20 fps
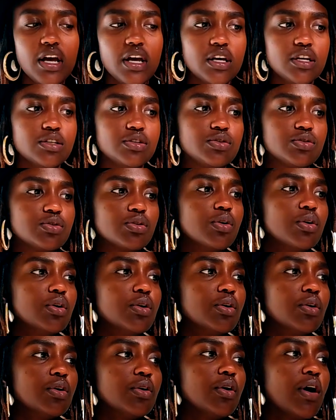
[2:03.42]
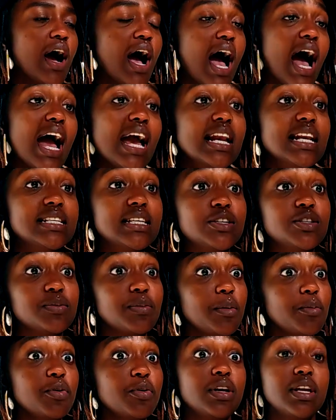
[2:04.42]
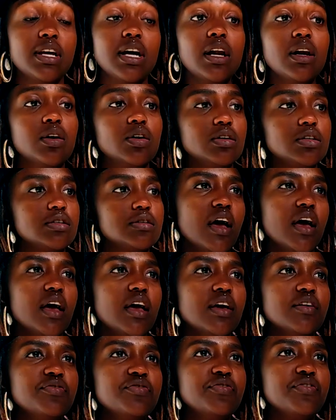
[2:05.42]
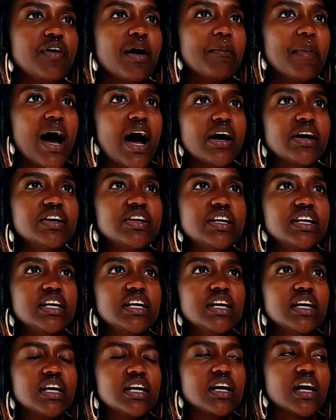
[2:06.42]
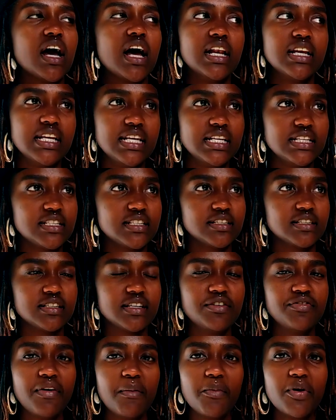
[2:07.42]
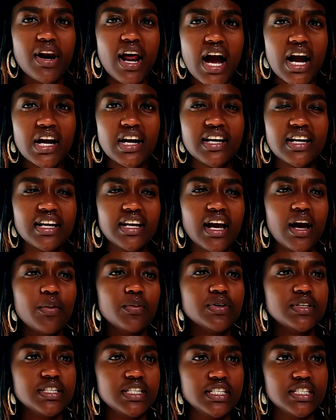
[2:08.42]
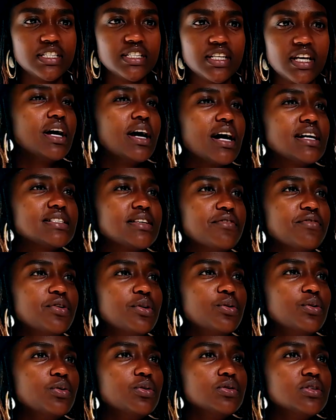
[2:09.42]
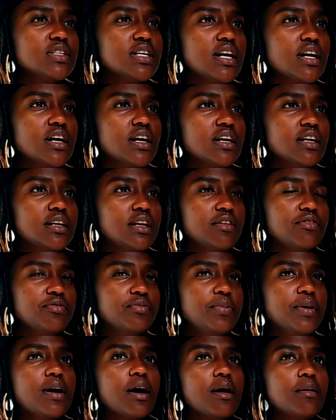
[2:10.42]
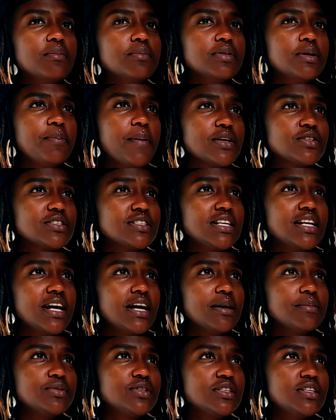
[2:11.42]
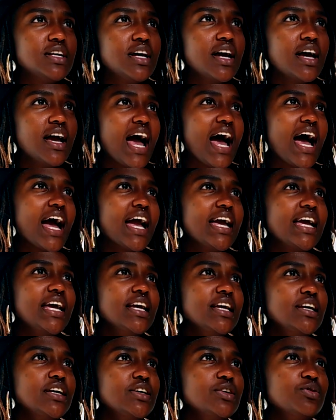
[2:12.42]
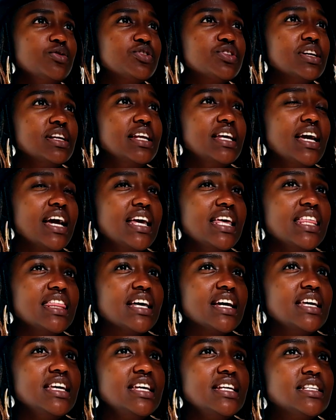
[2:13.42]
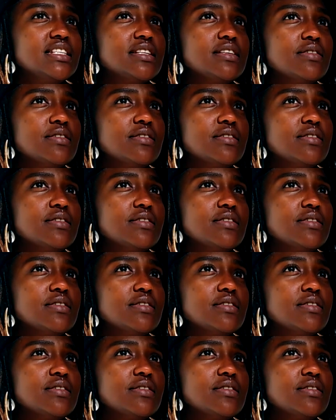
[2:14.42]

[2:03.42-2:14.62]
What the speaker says: So I listen to my body a lot. If I'm hungry, I'll eat. If I'm not hungry, I won't eat. Like, as I've grown older and I've become the person that I am today, I usually either eat